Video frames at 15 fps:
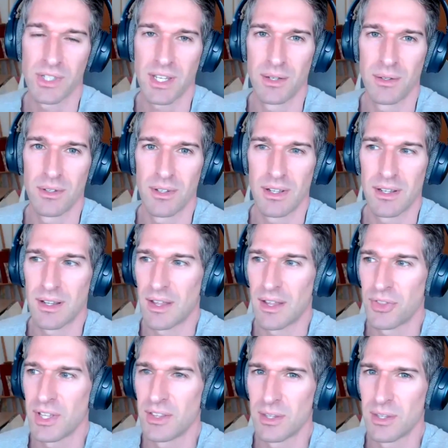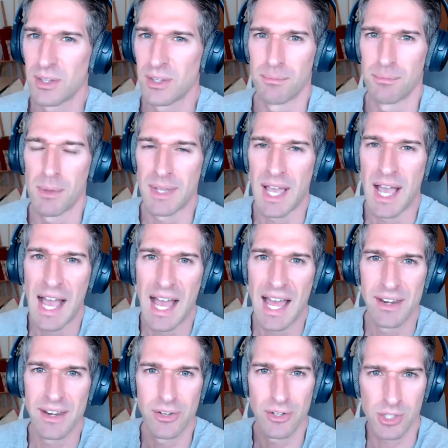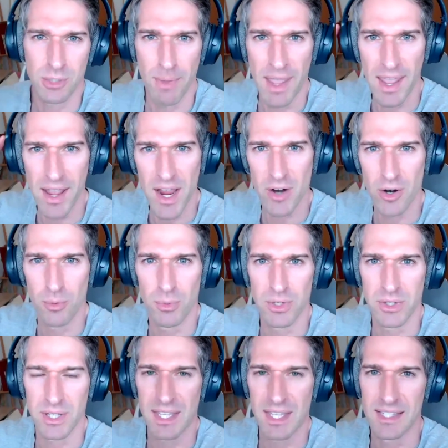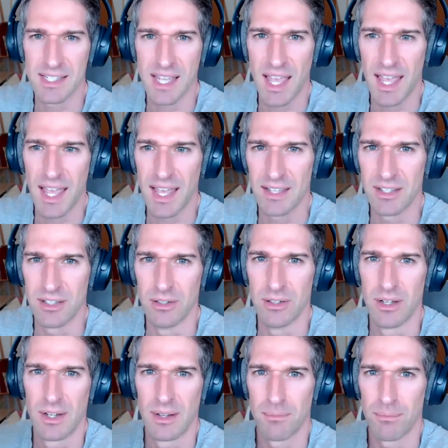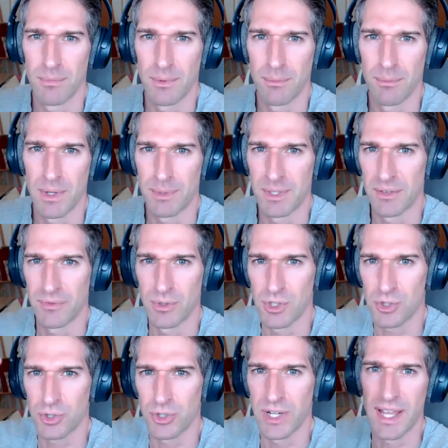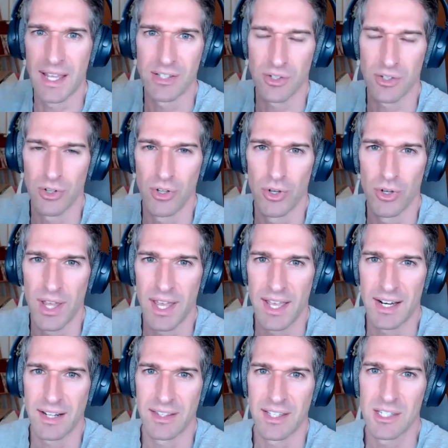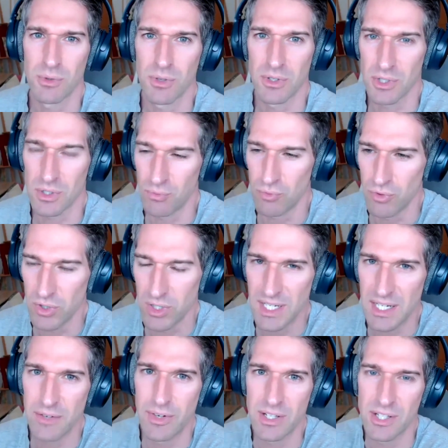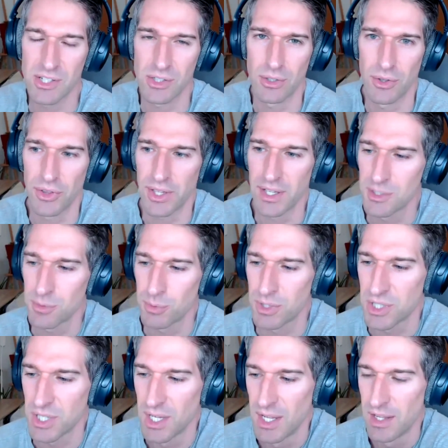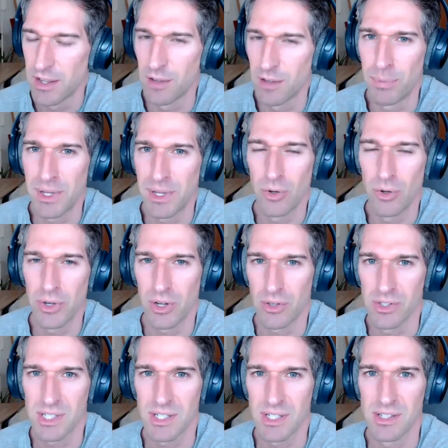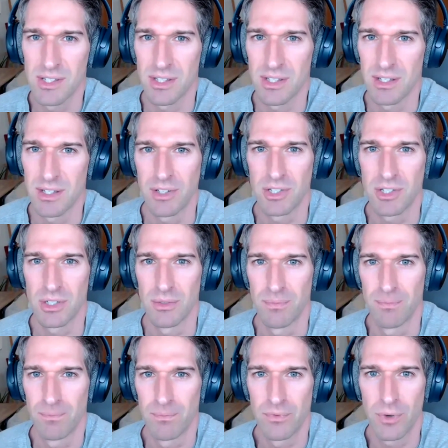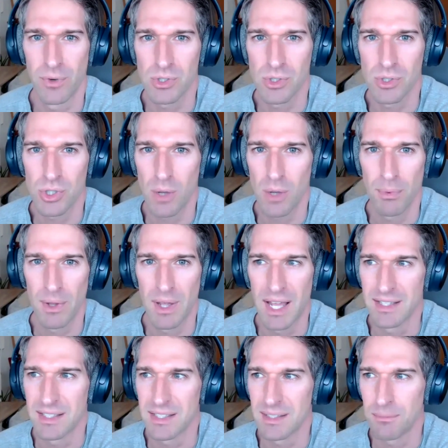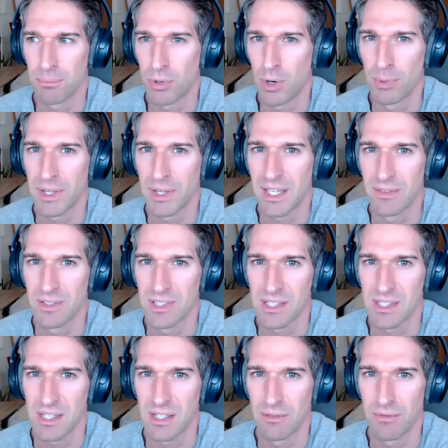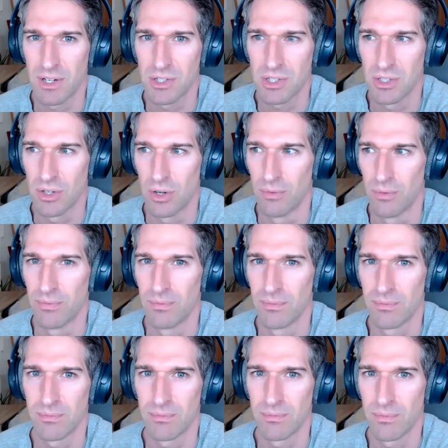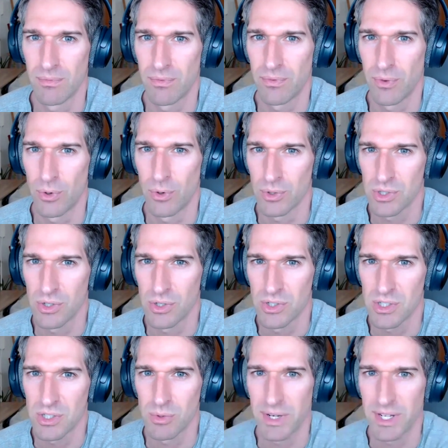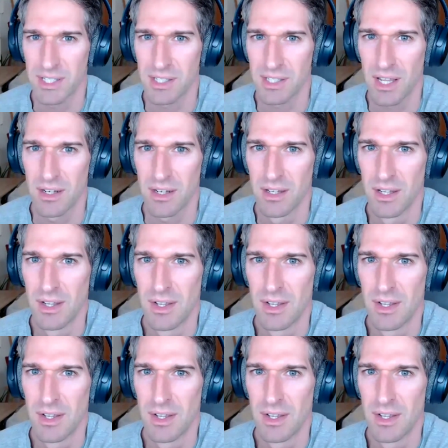Like it, I think there was maybe a hand or some hair on one of the kids' head, and maybe a few stray hairs on her head. Like these were just really, really subtle things which have been going on since the invention of Photoshop, and probably even since the invention of photos to an extent.